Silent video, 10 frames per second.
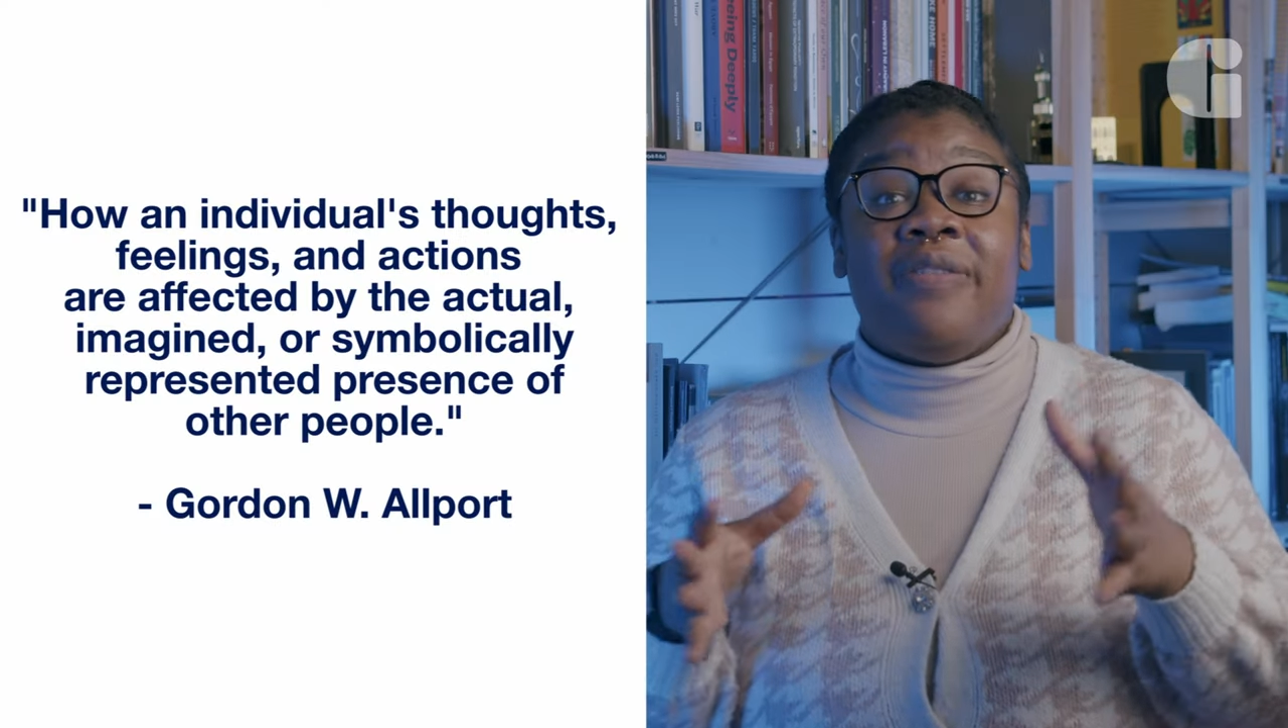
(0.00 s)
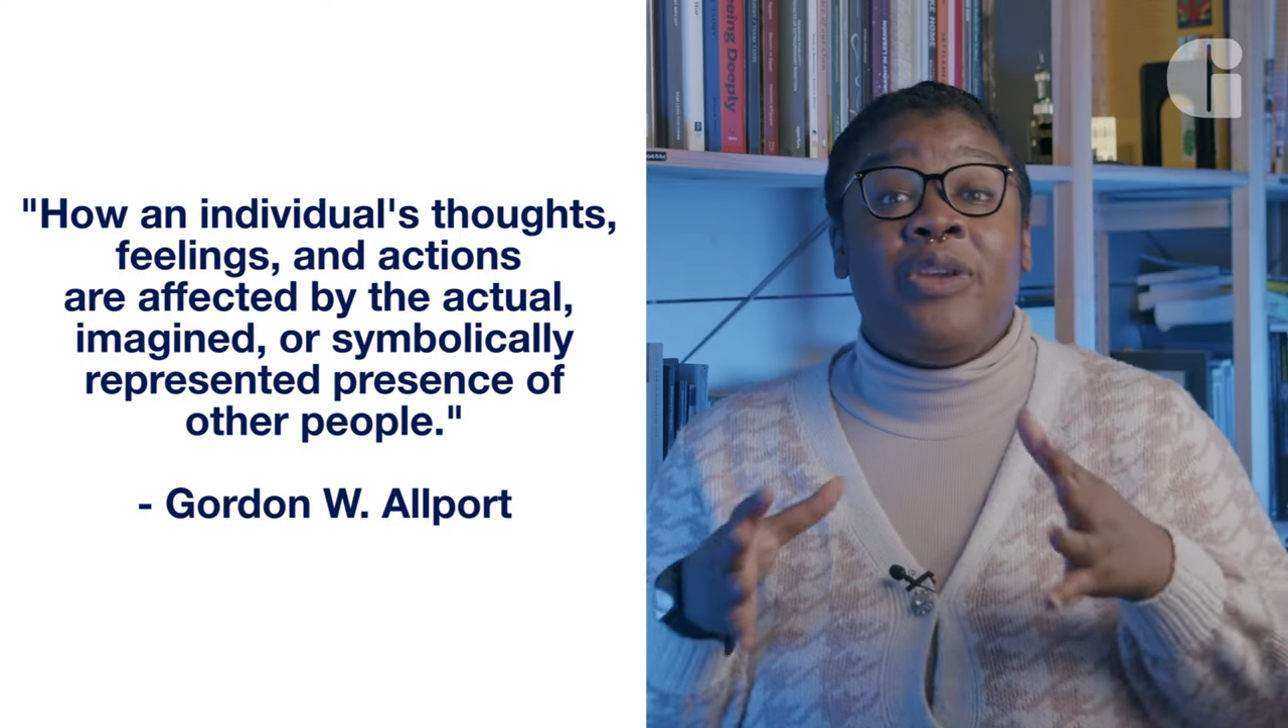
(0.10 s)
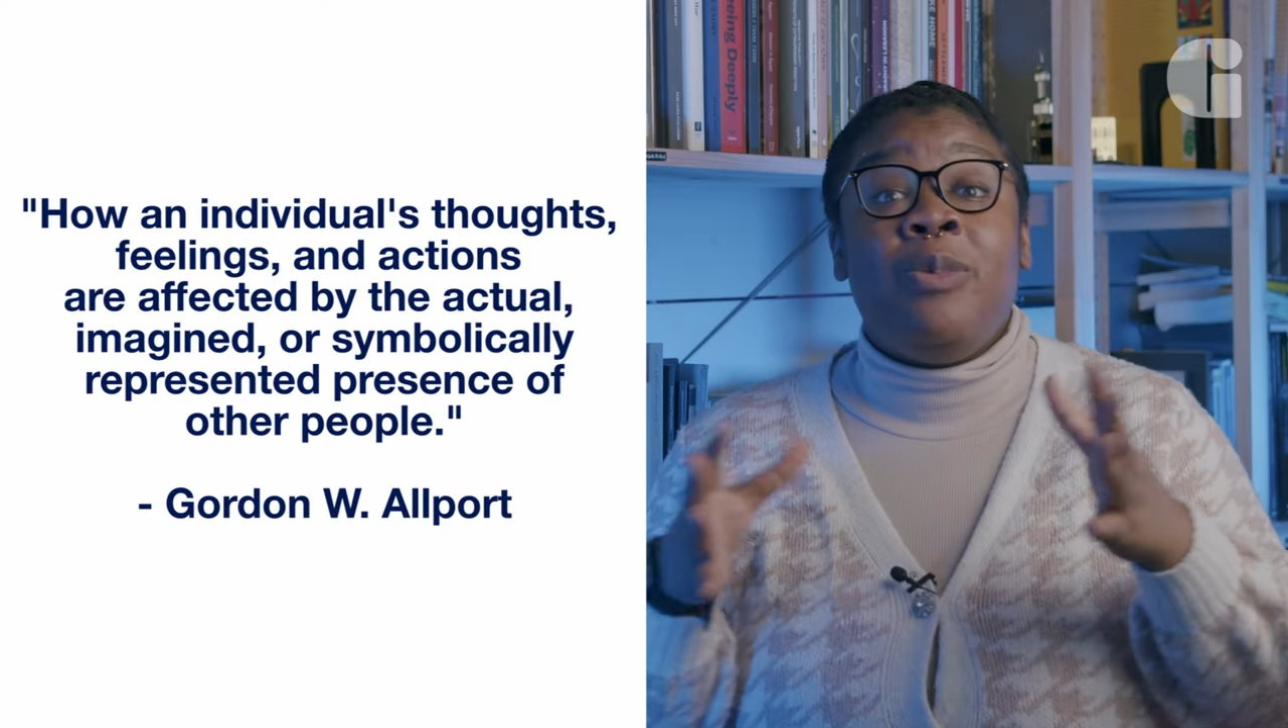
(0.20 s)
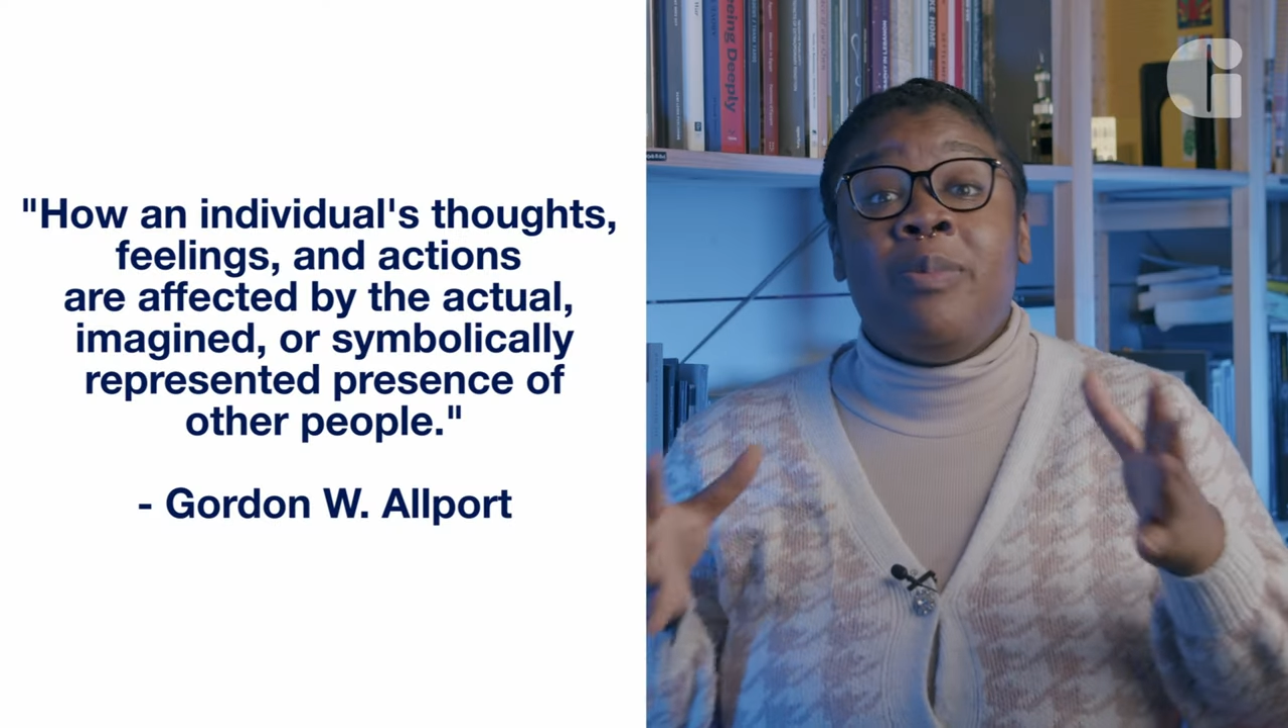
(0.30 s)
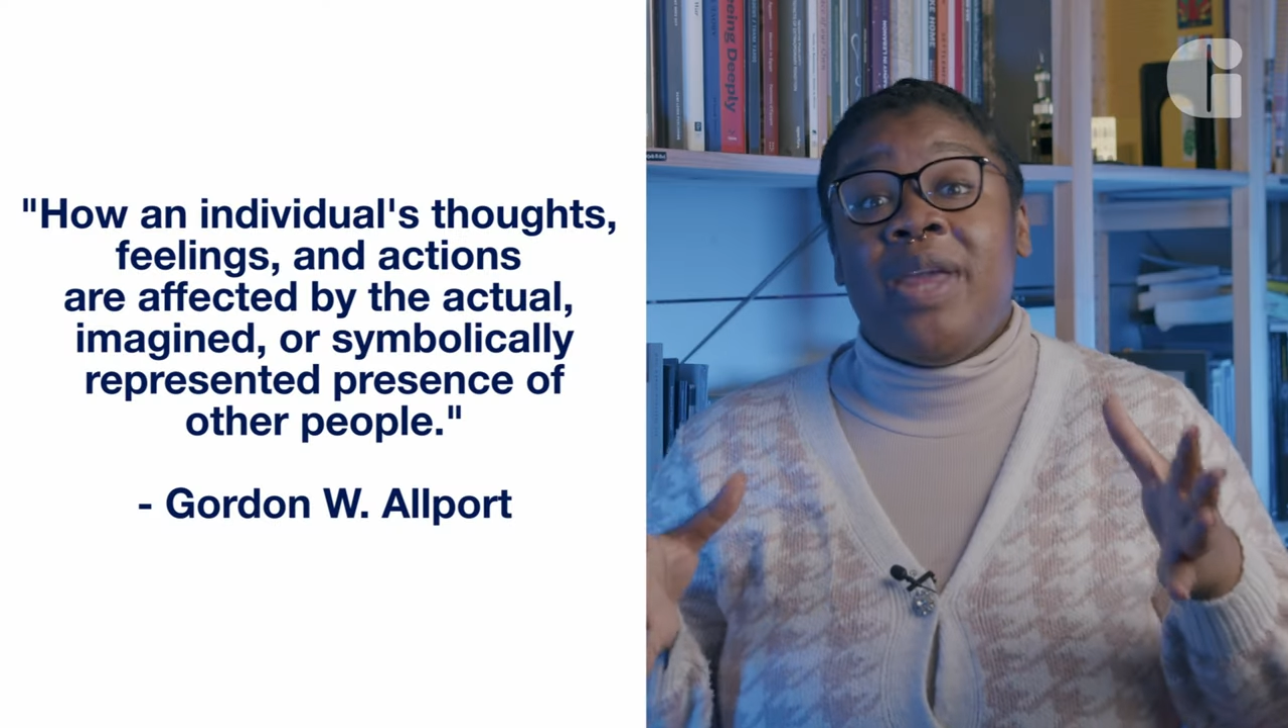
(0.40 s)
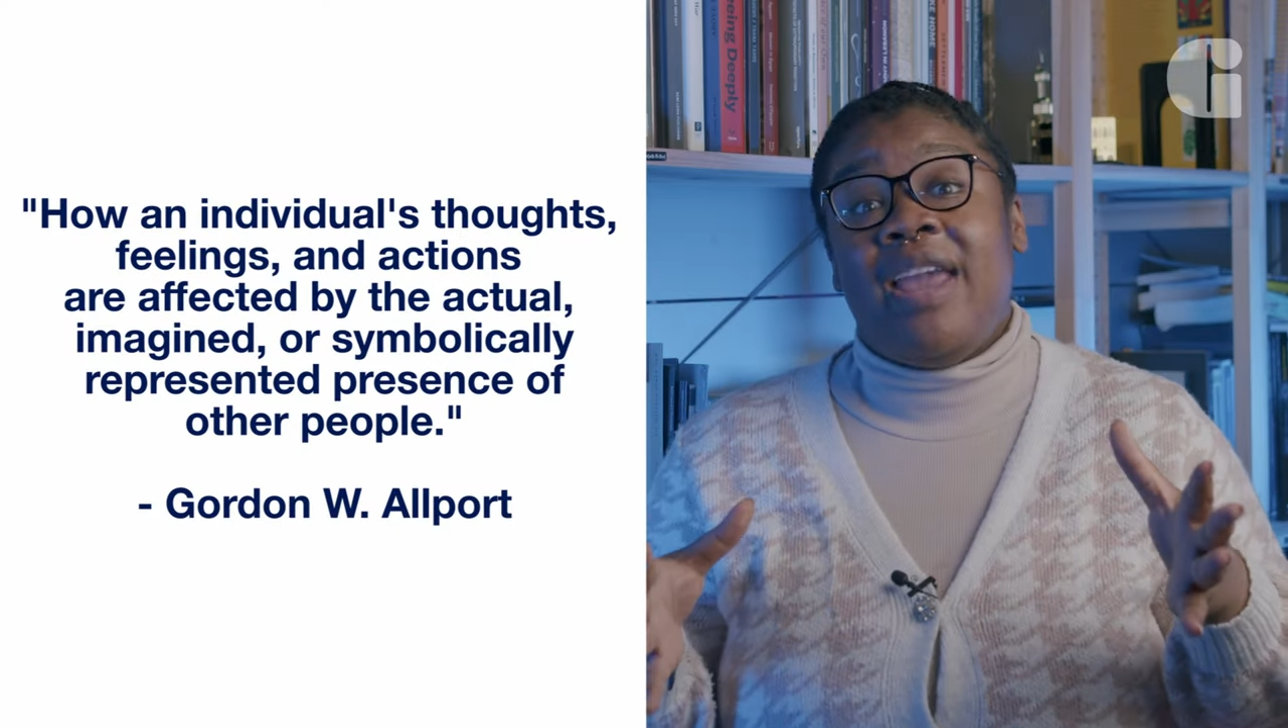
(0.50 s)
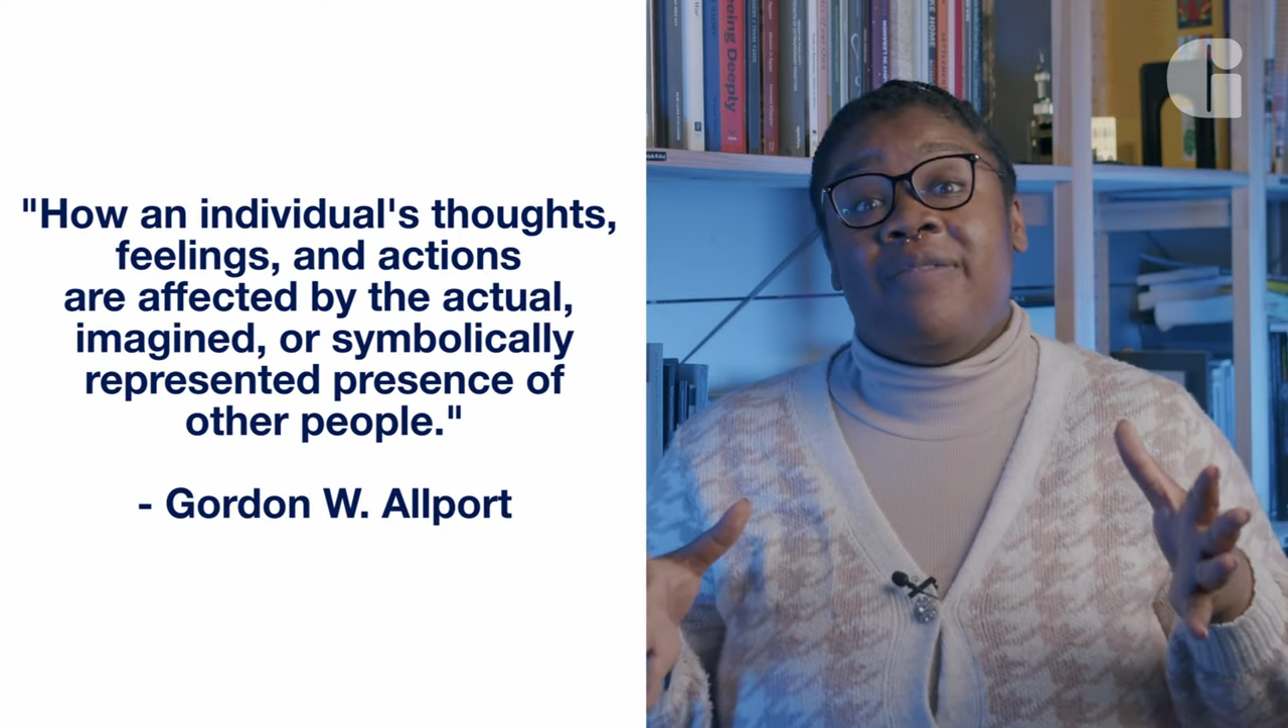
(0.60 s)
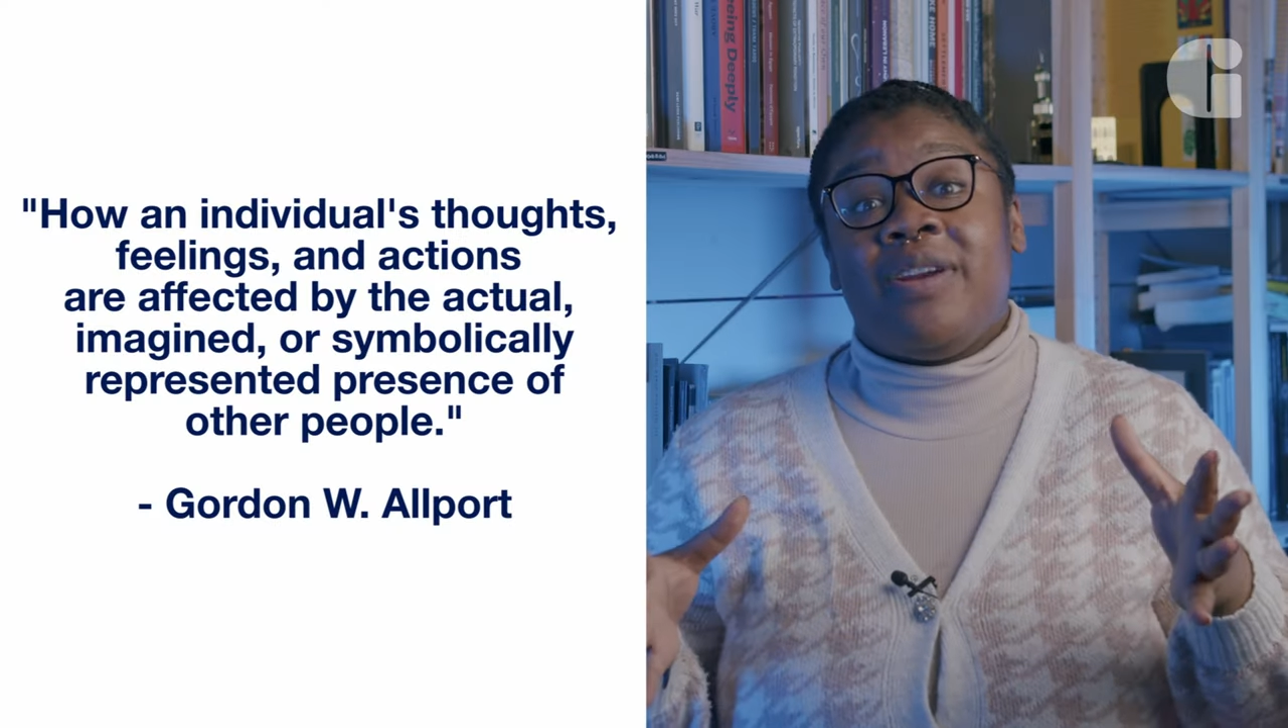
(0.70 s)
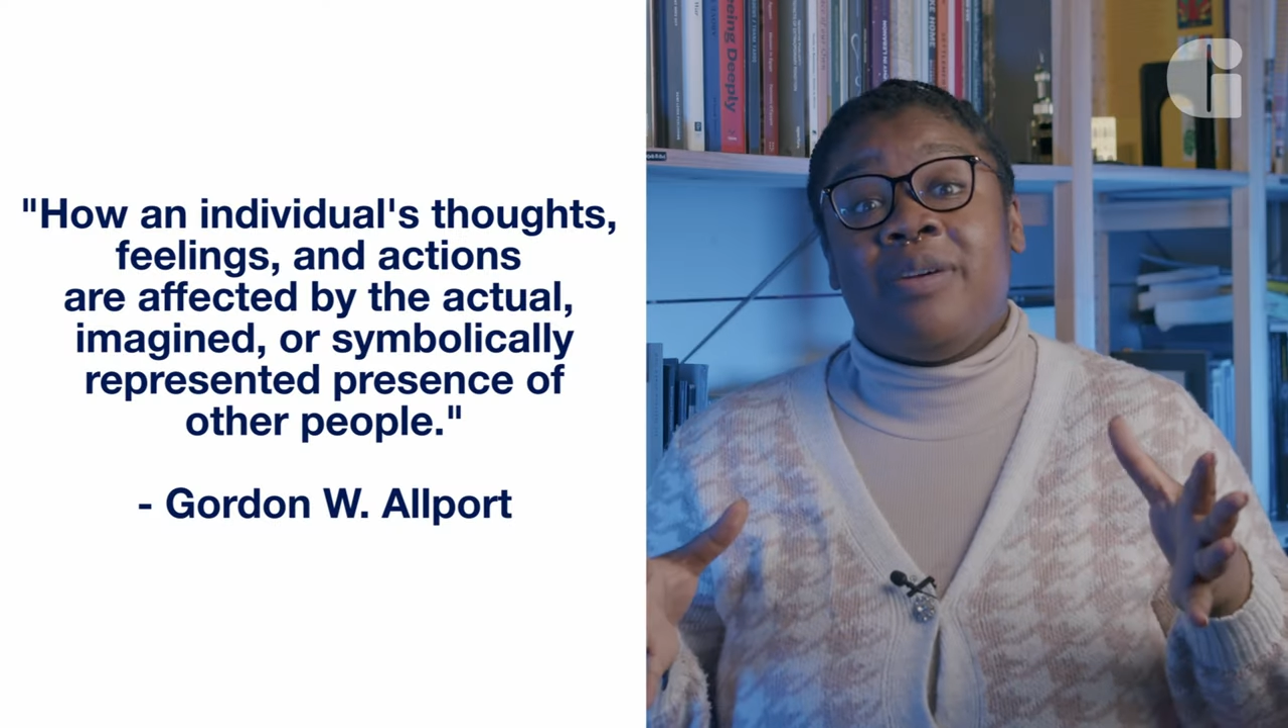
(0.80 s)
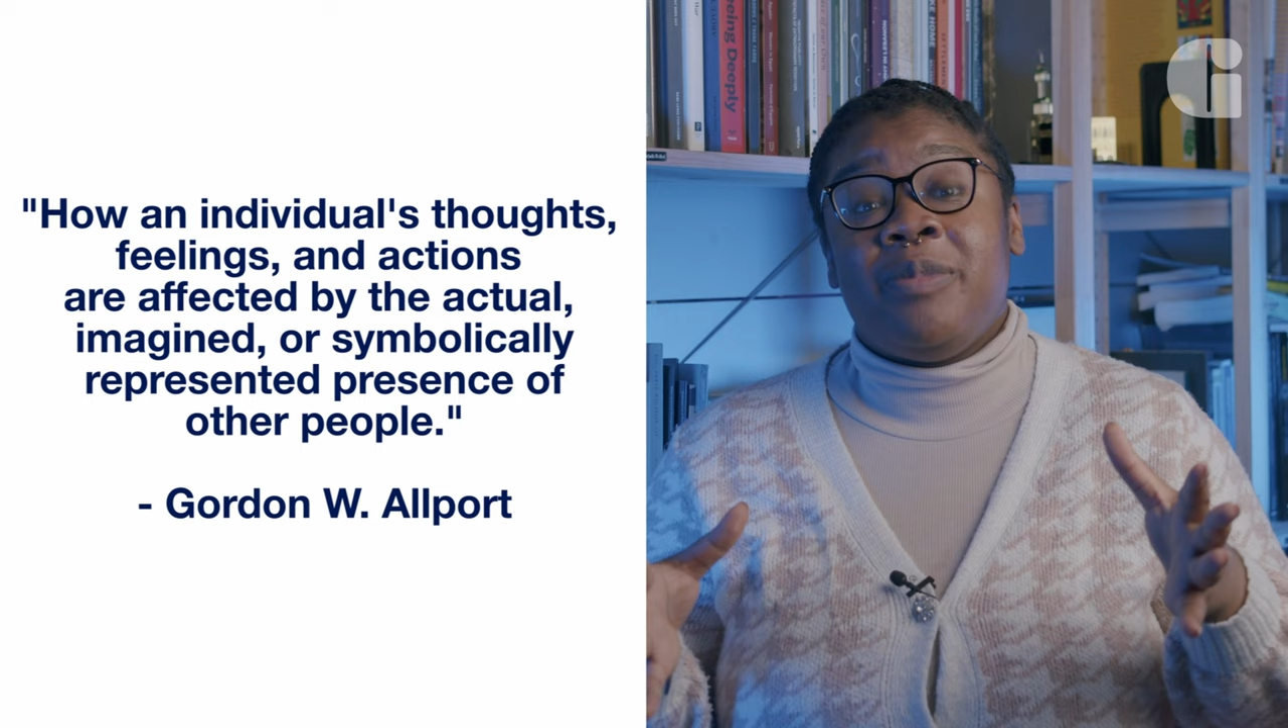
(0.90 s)
of human
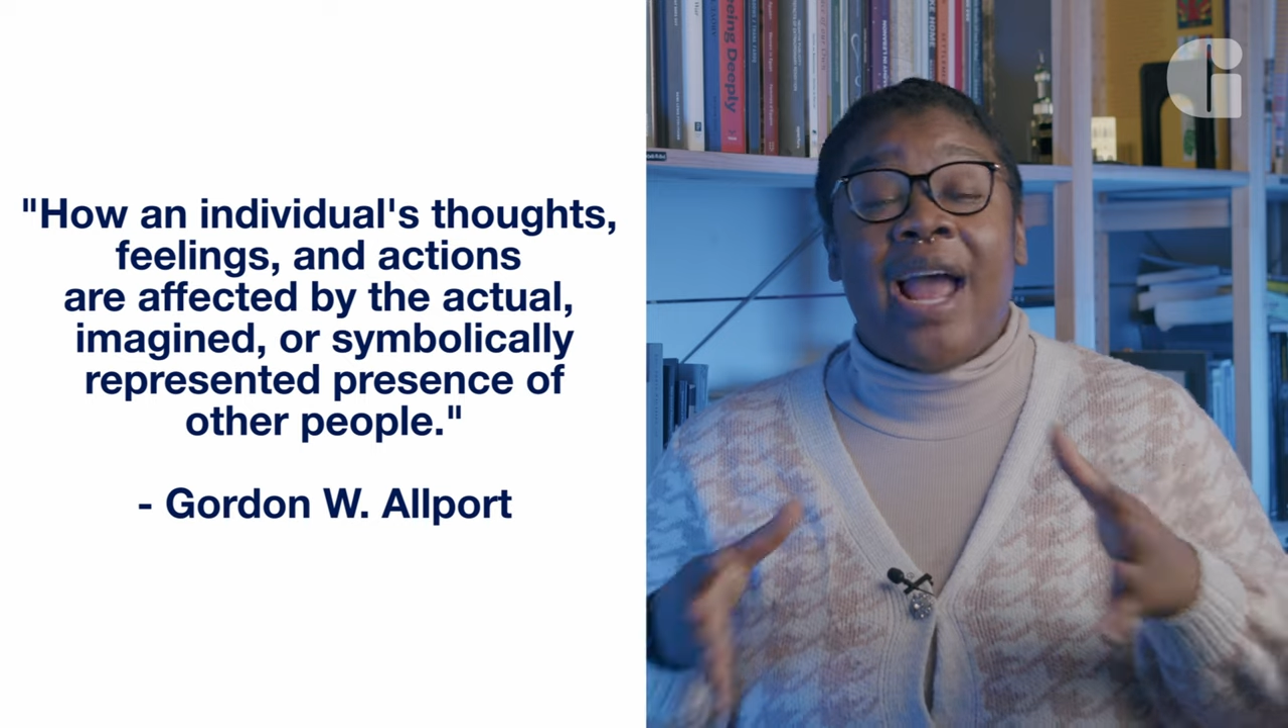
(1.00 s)
behavior